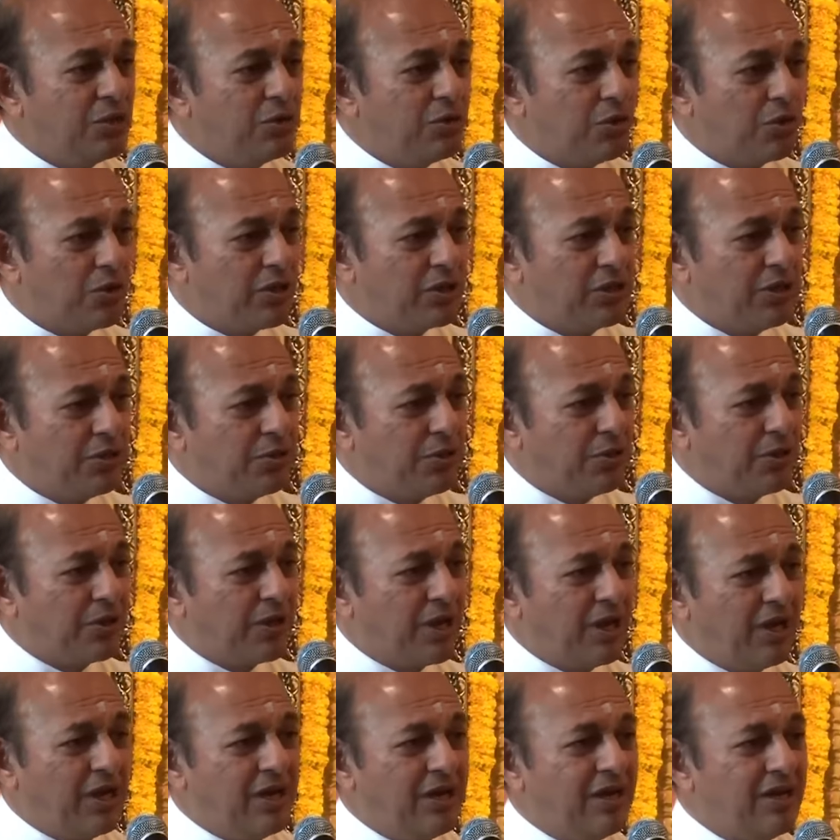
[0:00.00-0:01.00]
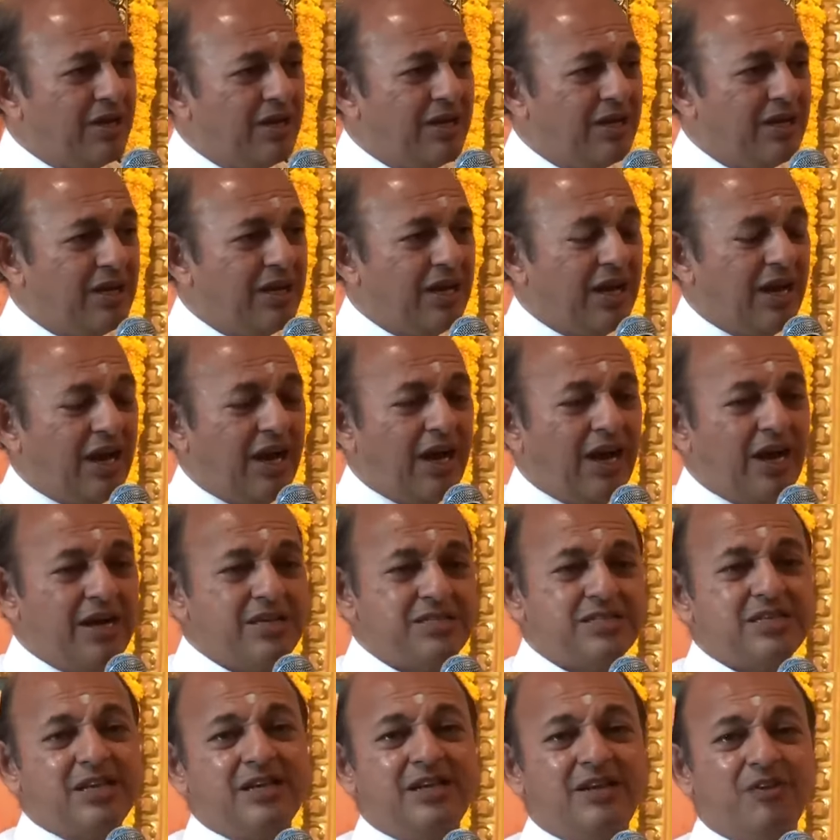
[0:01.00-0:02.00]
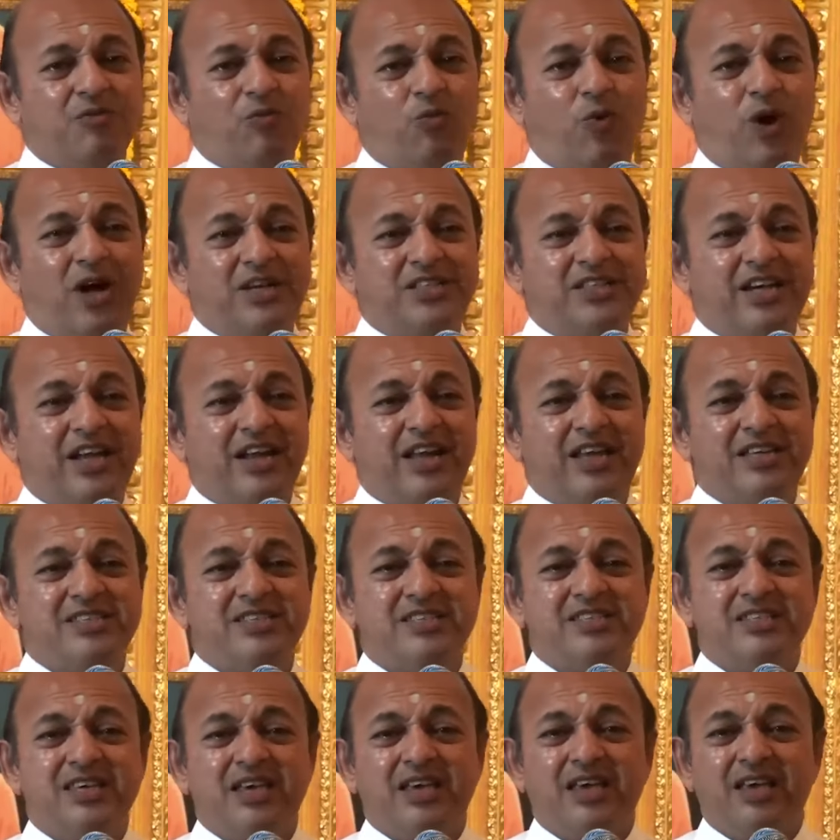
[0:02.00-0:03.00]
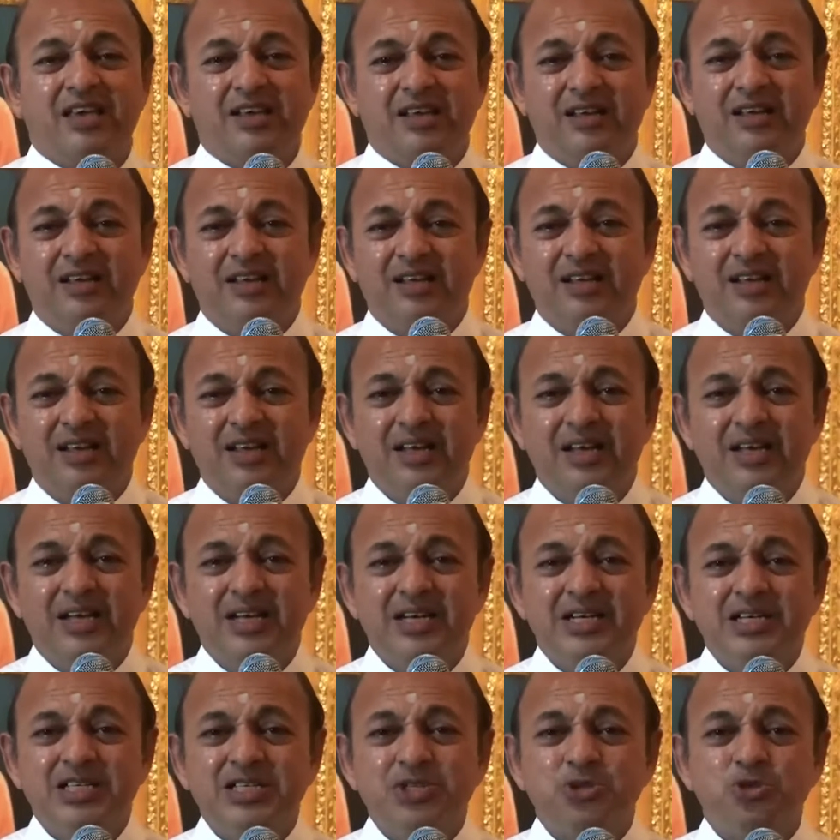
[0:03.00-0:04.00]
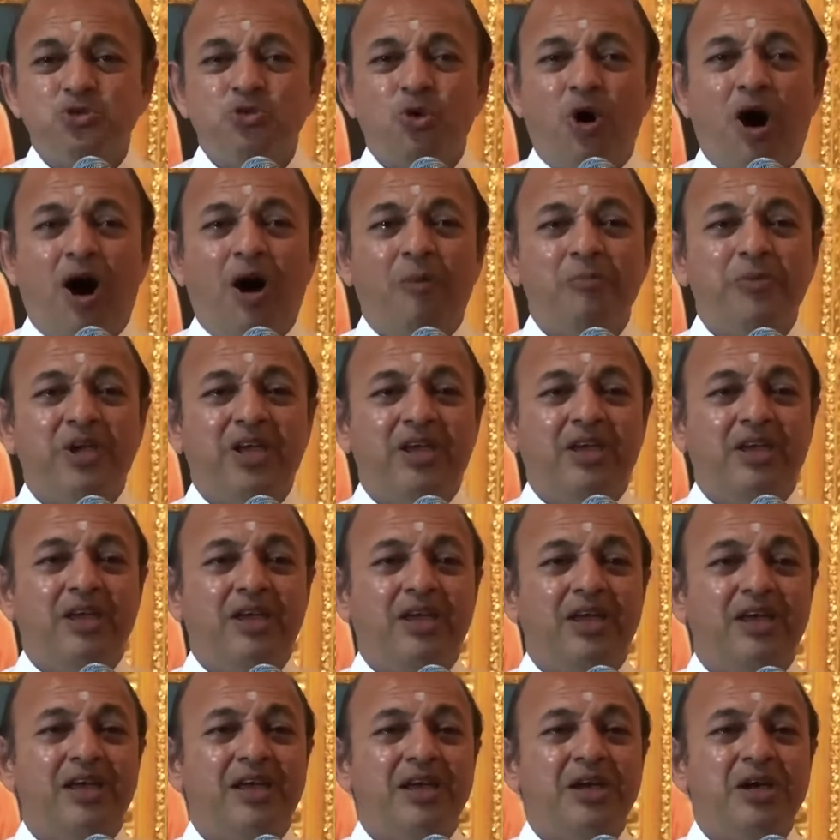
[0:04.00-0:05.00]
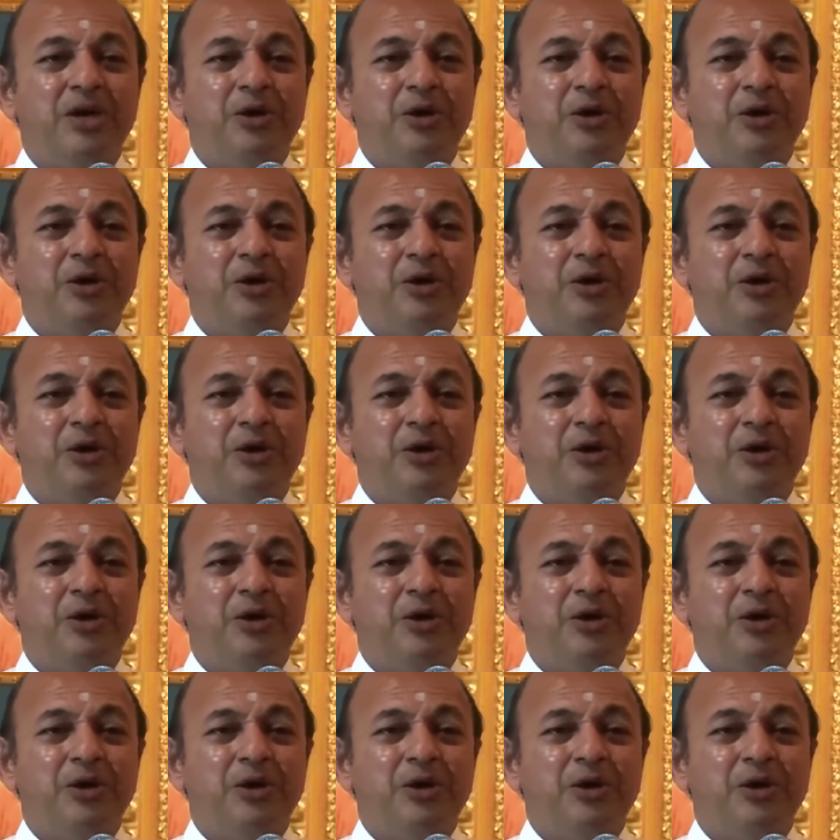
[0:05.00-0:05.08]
to go to the hotel? I said, what shall I say? Swami